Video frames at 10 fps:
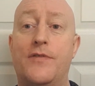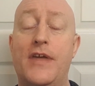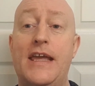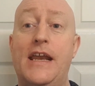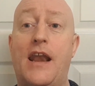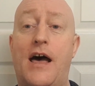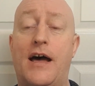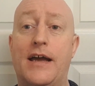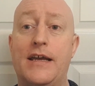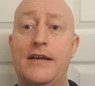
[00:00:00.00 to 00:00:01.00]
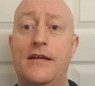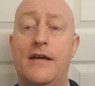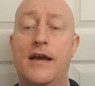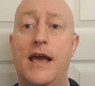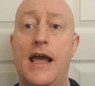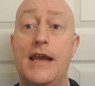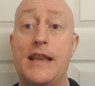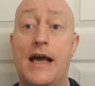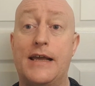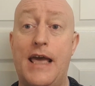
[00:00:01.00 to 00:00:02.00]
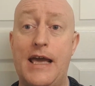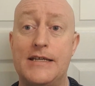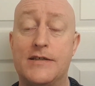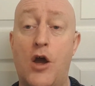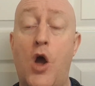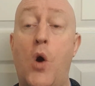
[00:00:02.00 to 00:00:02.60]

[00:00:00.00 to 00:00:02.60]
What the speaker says: that he lied in that case.